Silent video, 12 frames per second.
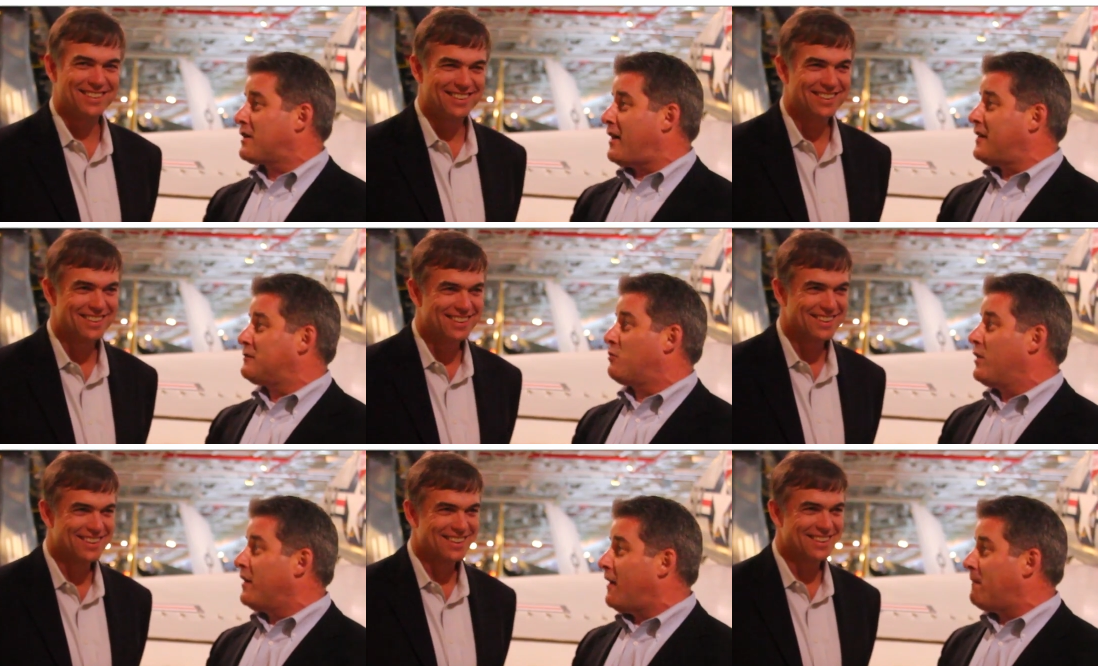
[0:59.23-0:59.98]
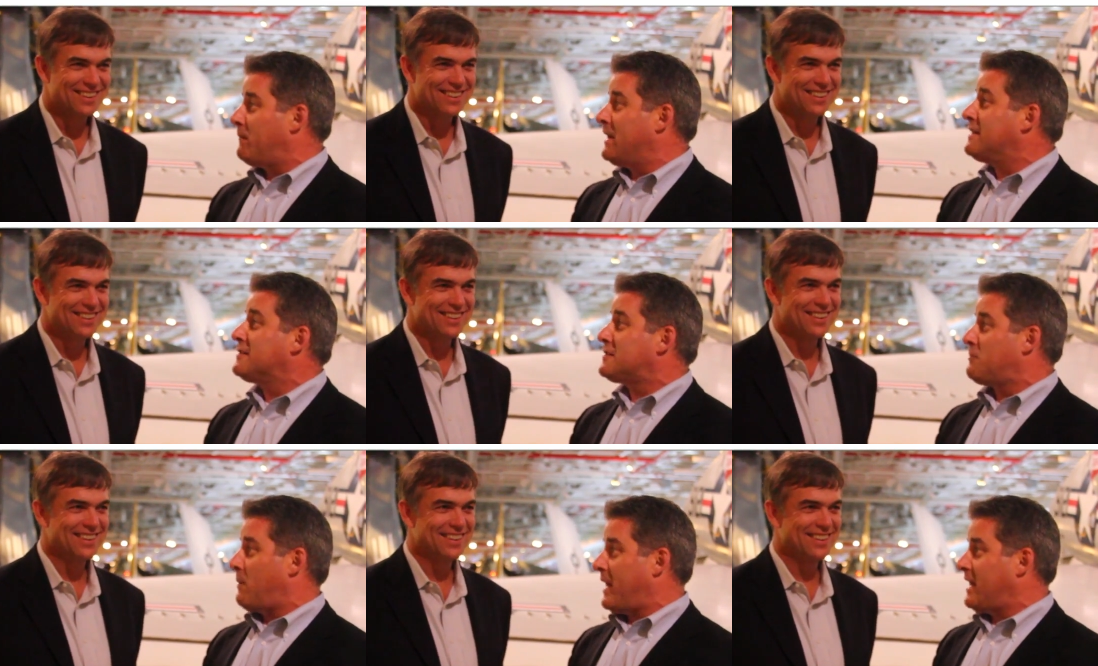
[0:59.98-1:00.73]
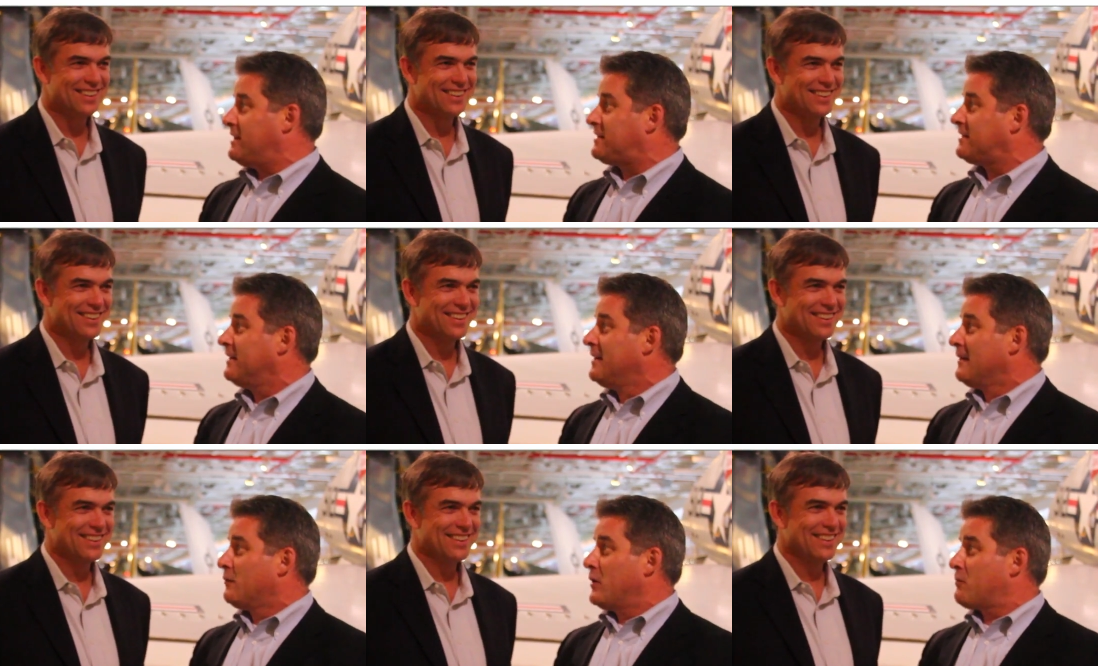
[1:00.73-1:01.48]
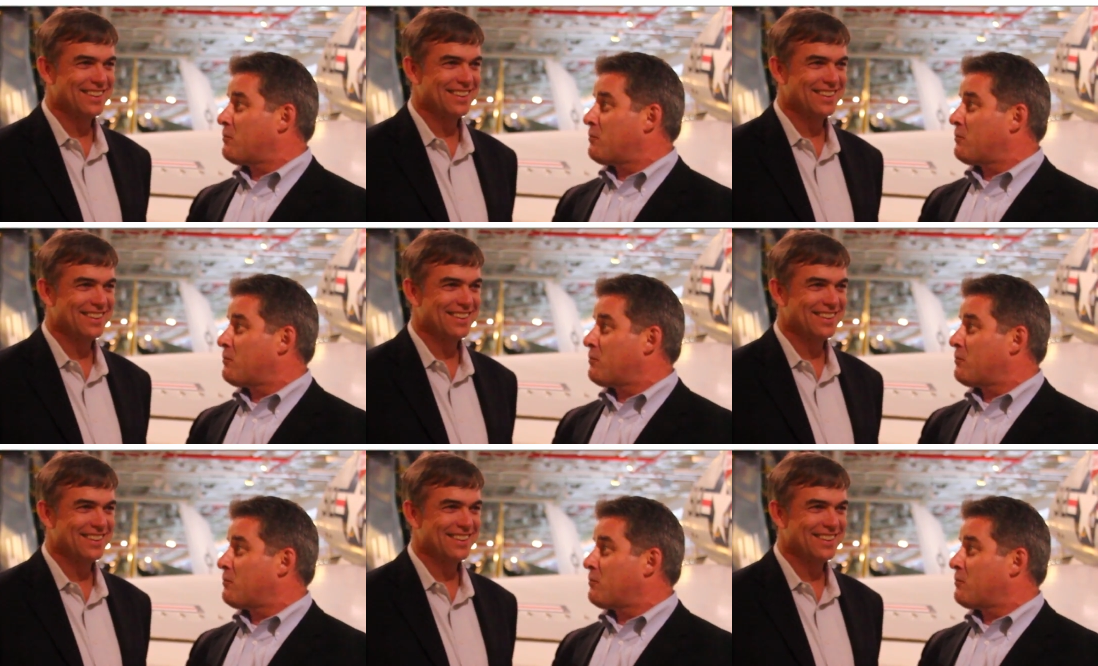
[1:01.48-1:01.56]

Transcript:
Speaker 1: guys went up into space with